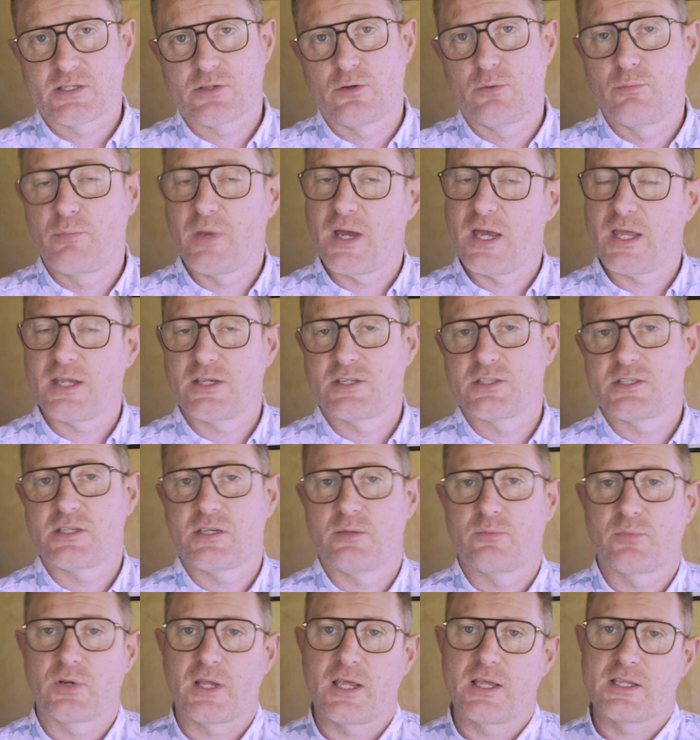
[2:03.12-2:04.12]
on page
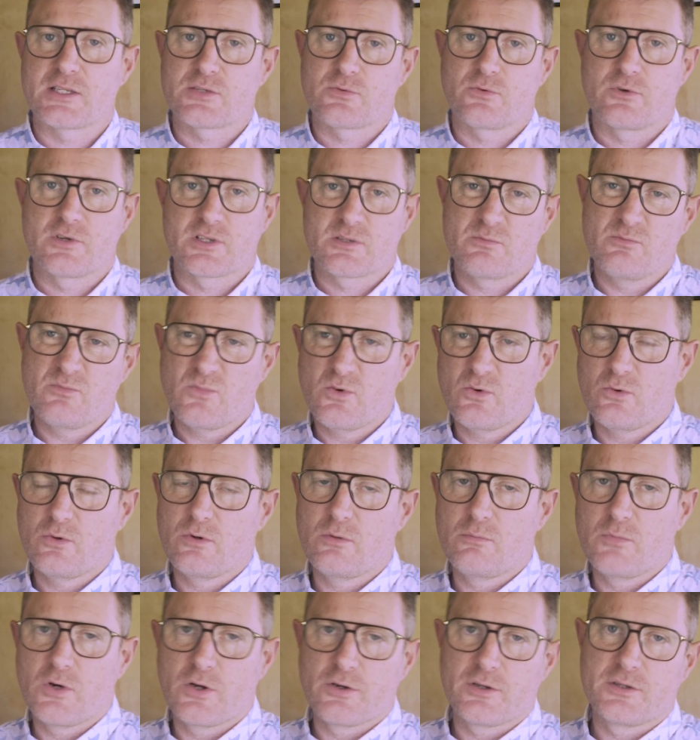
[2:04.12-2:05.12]
templates, whereas
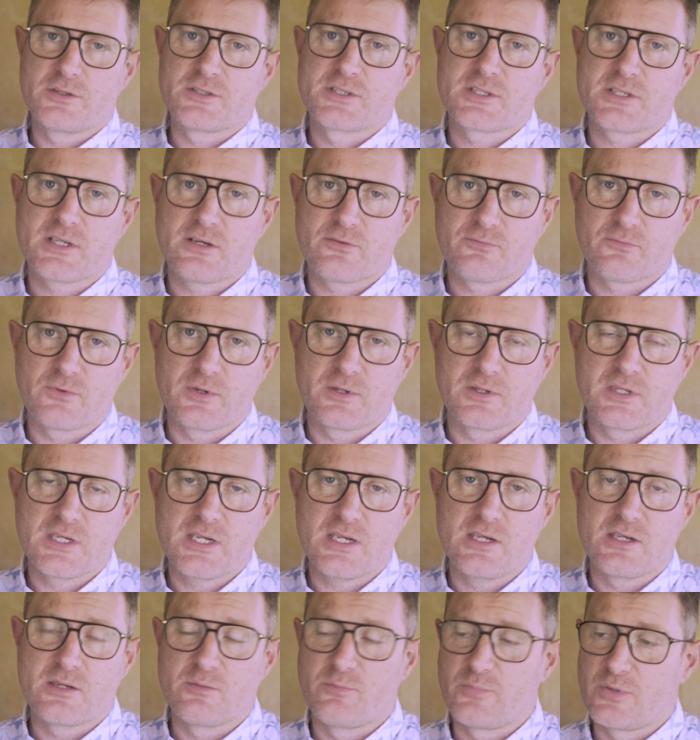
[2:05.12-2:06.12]
more modern stuff we
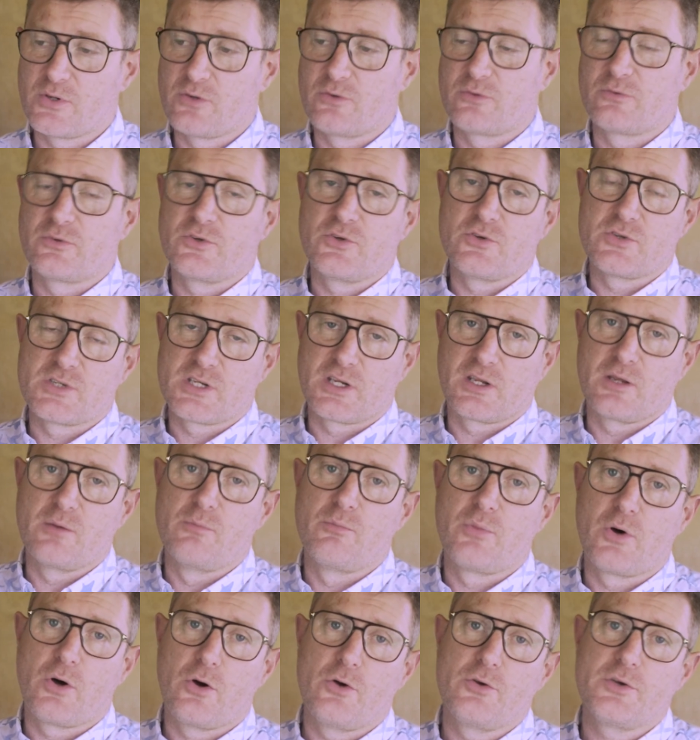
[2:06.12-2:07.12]
tend to build using
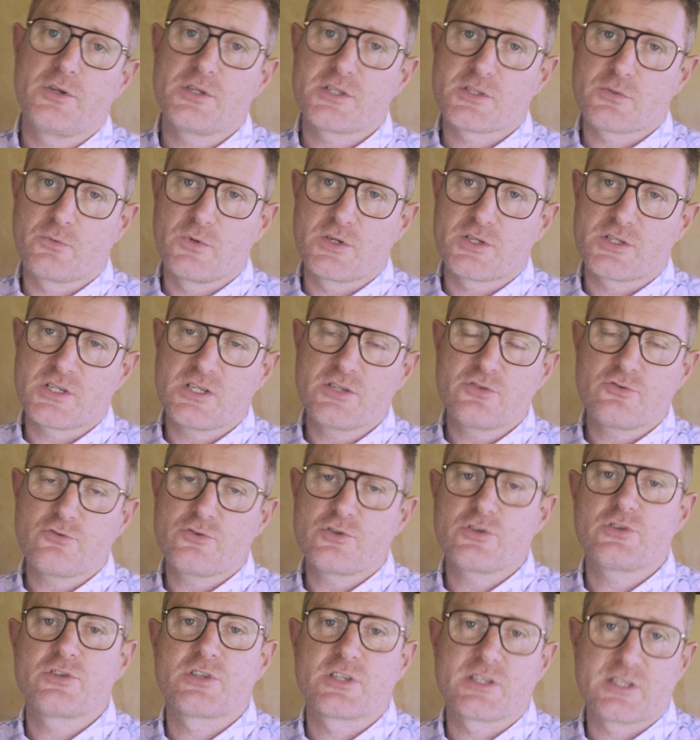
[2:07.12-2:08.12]
components, which
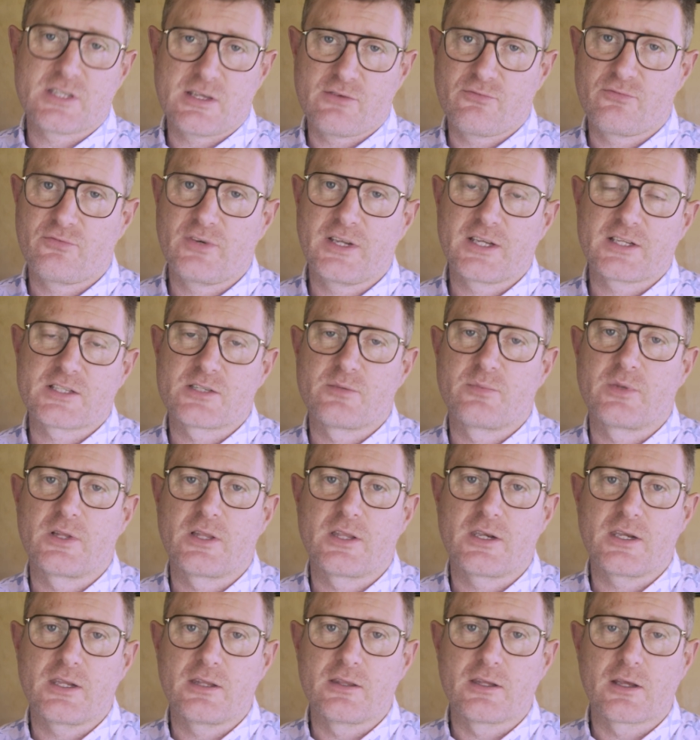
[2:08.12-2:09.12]
introduces that
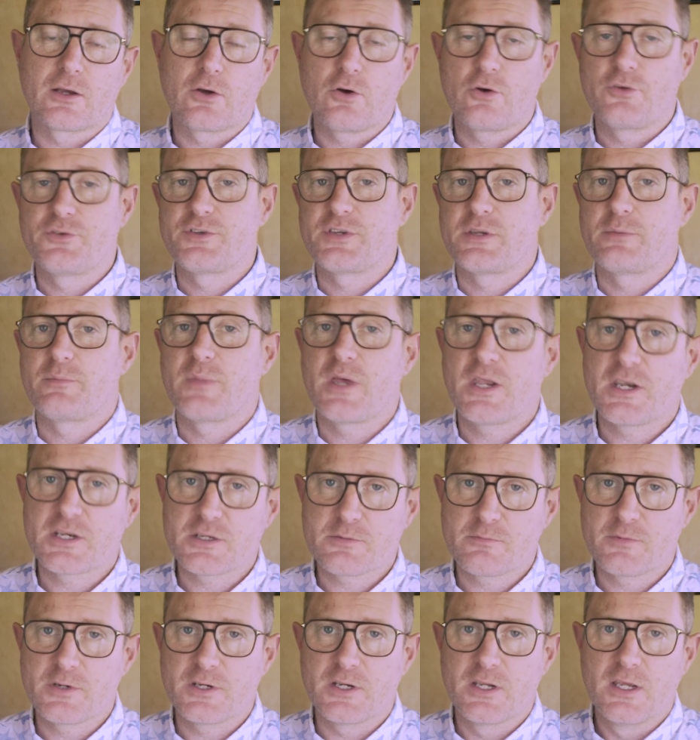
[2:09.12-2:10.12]
flexibility in the content
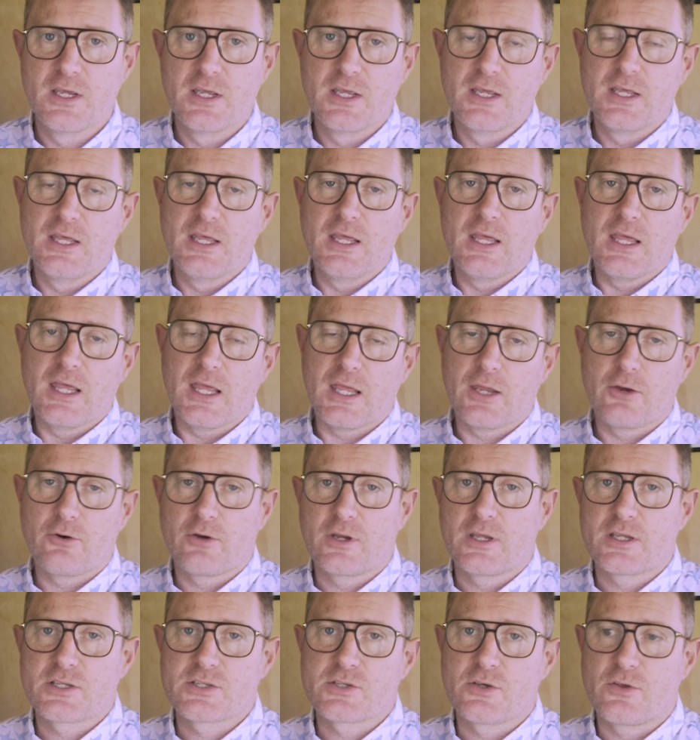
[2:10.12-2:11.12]
management
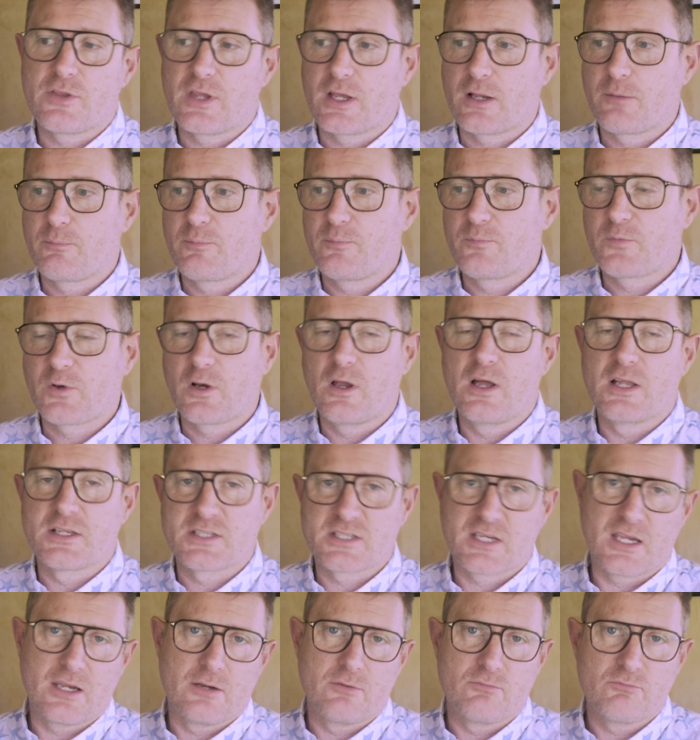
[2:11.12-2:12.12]
area so that
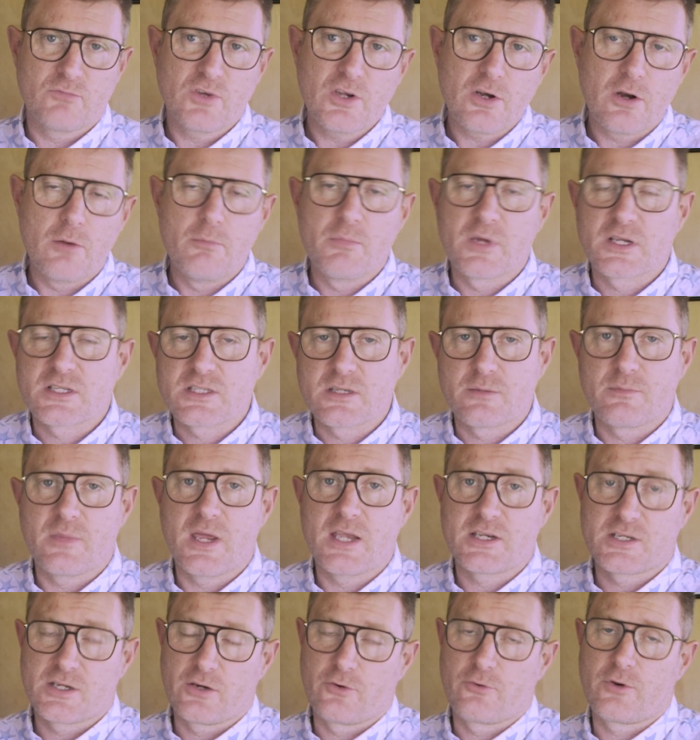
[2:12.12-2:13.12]
clients can, you know, mix and
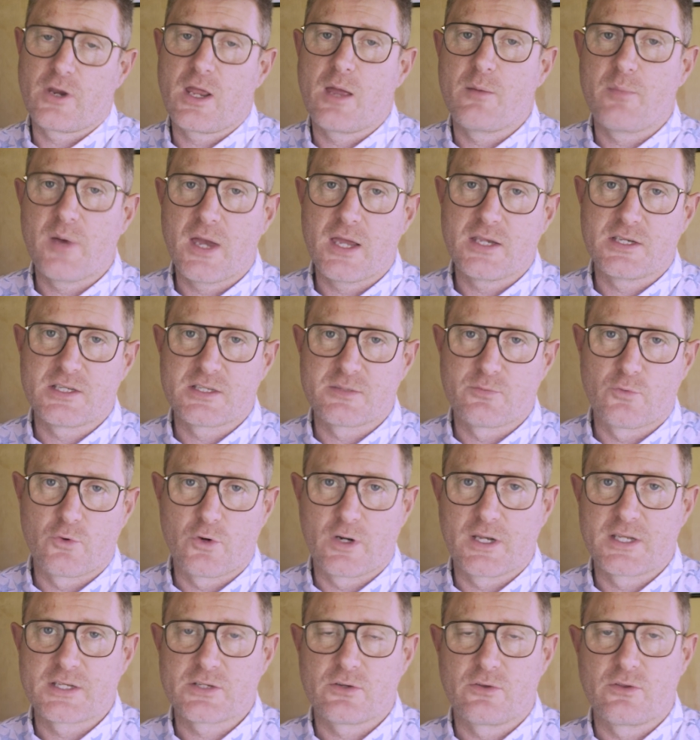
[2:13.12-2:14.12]
match and create pages more
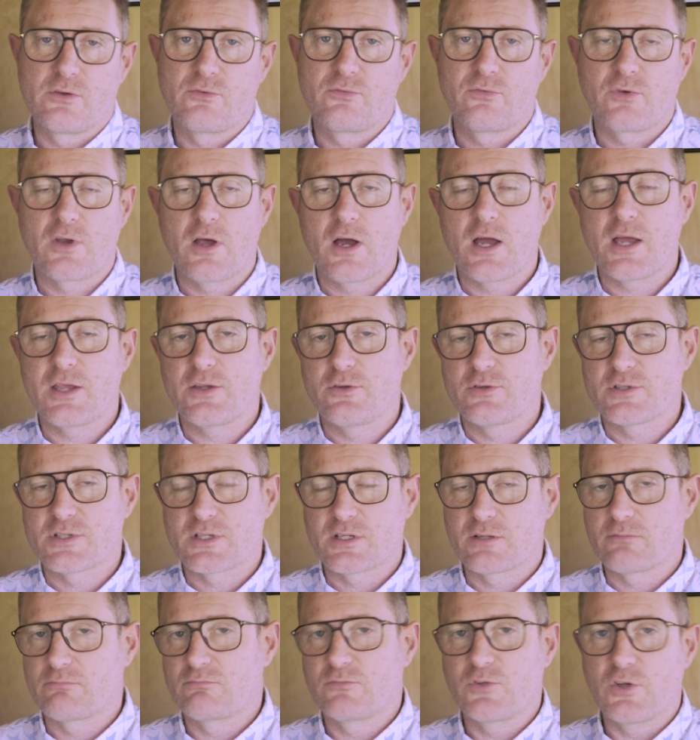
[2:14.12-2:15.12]
or less on the fly
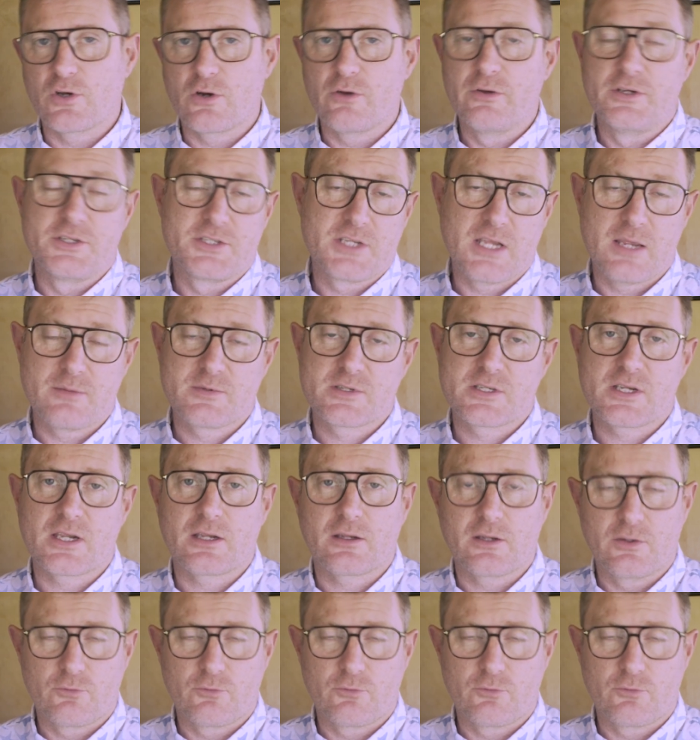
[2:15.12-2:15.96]
using, you know, in Jamstack.